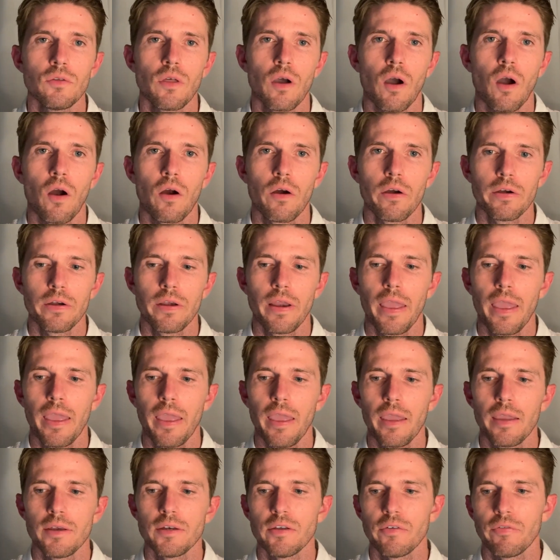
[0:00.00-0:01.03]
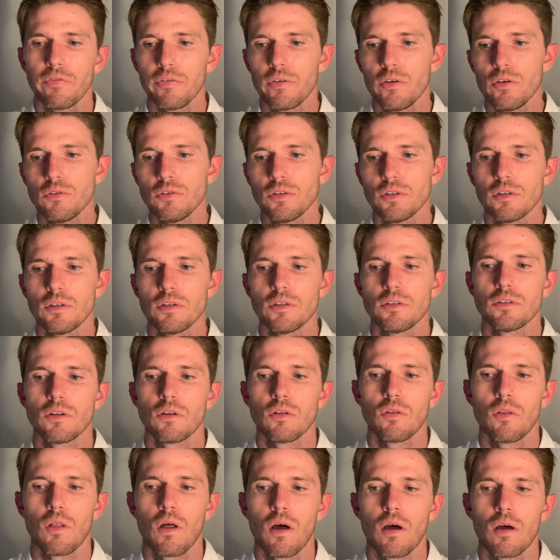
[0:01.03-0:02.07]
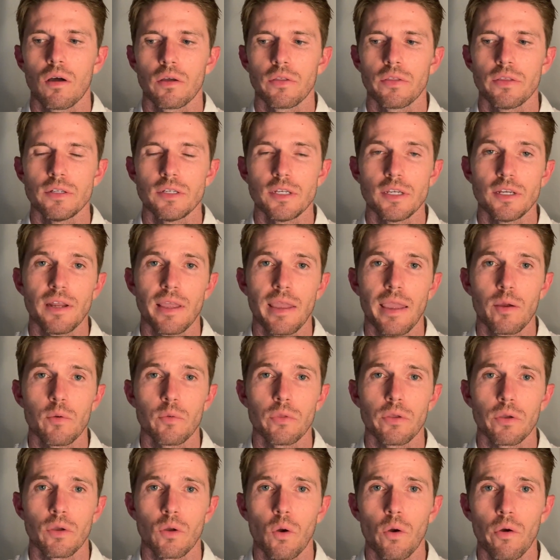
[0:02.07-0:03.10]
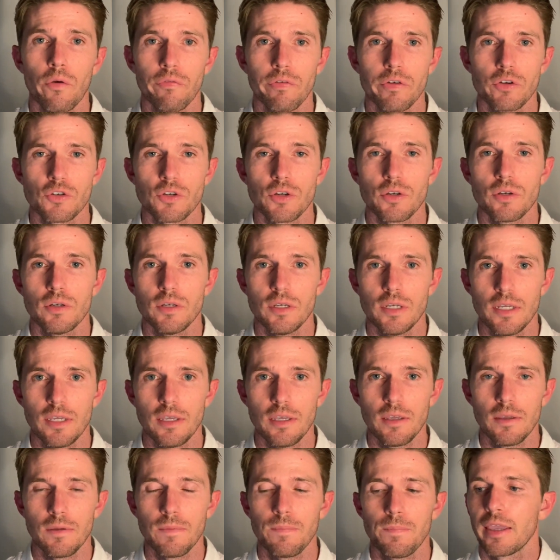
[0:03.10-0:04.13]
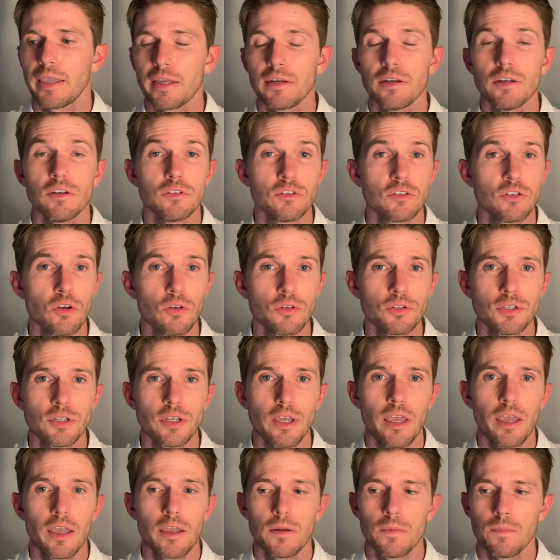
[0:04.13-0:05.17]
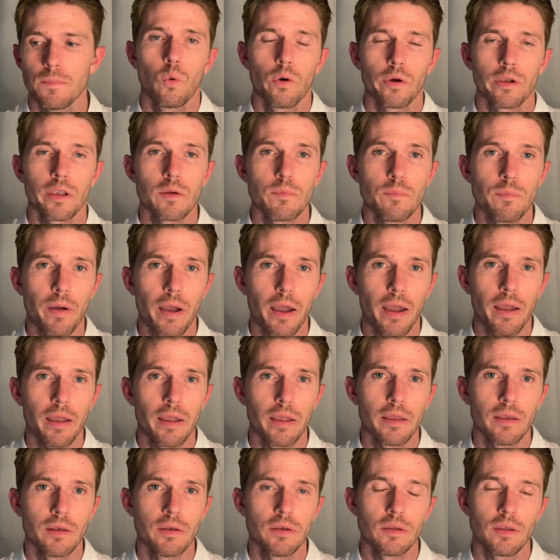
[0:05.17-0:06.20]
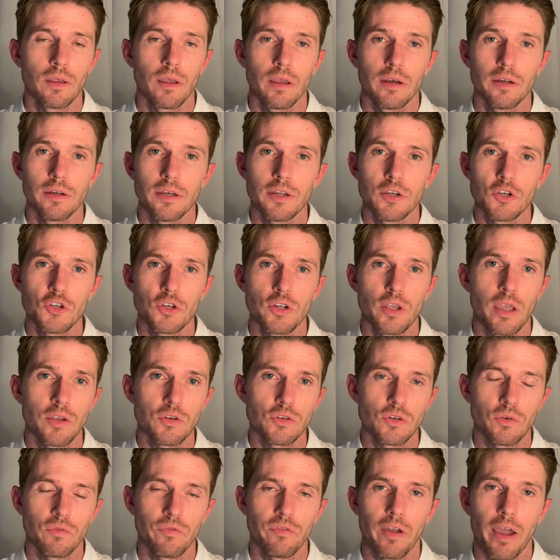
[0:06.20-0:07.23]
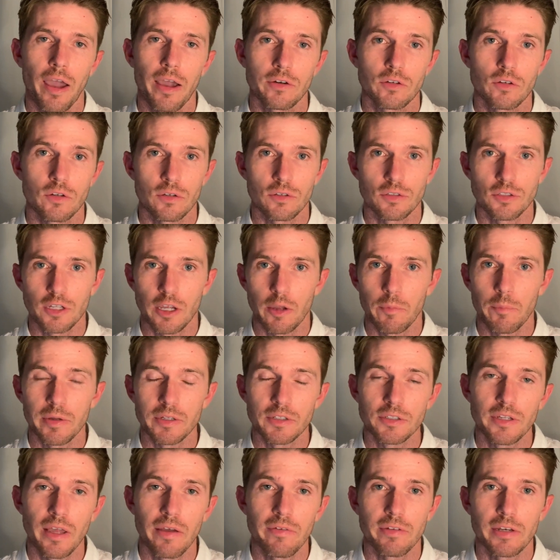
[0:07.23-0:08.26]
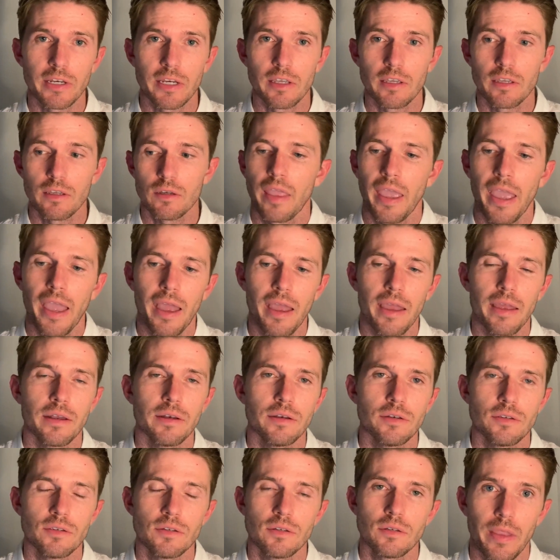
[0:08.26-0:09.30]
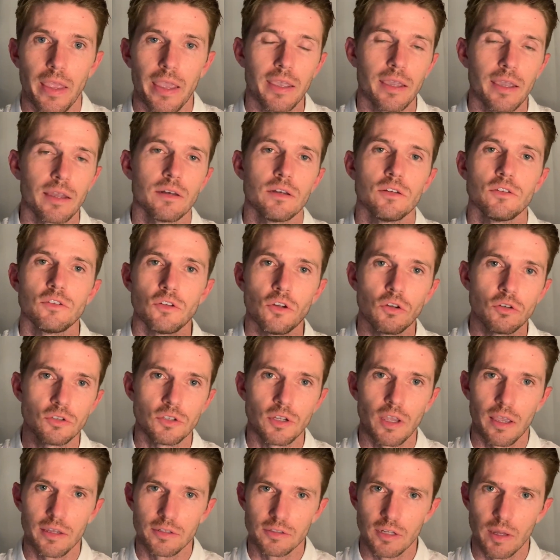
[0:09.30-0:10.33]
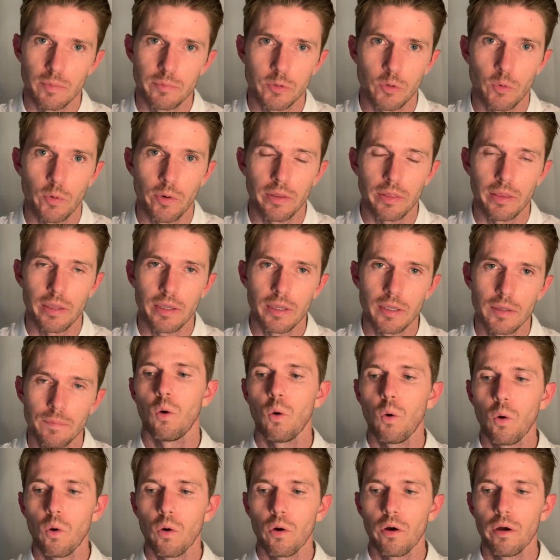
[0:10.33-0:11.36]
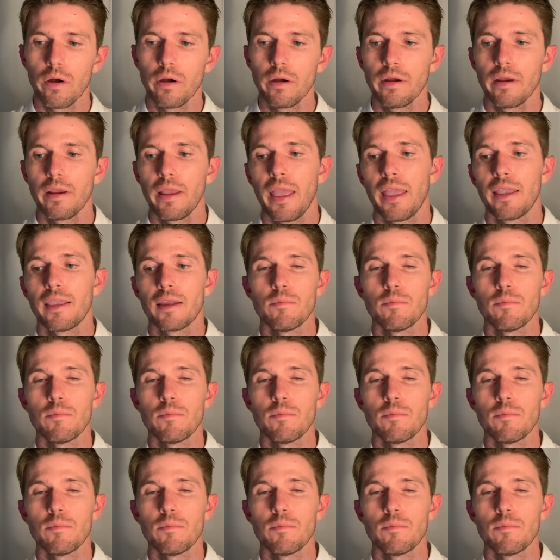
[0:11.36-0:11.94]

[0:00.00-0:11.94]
the RNA diffuses along the DNA with the coefficient D. It can dissociate or can bind an initiation factor sigma 70, and it can dissociate subsequently, or it